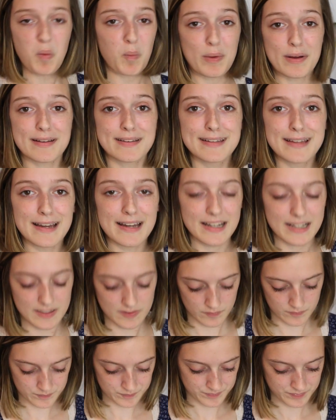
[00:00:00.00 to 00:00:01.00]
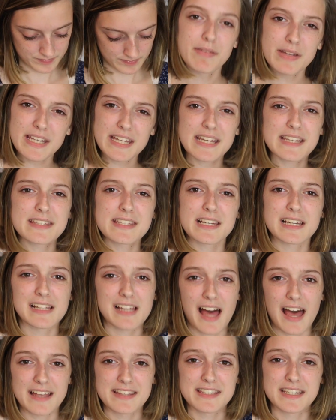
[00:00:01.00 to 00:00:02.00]
Weird duck. I feel like it's a
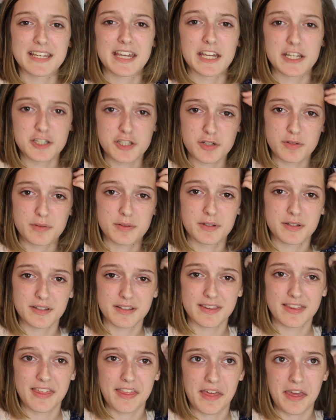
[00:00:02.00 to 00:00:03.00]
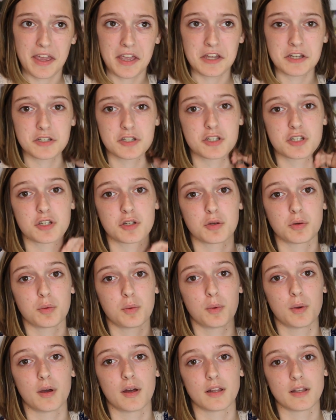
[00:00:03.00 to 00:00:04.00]
classic introverted thing
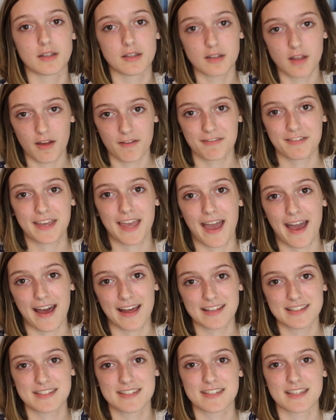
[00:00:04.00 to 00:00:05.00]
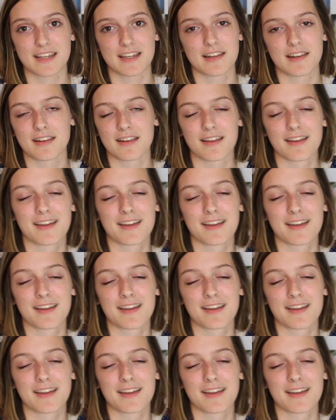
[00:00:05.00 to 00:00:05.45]
to love cats, and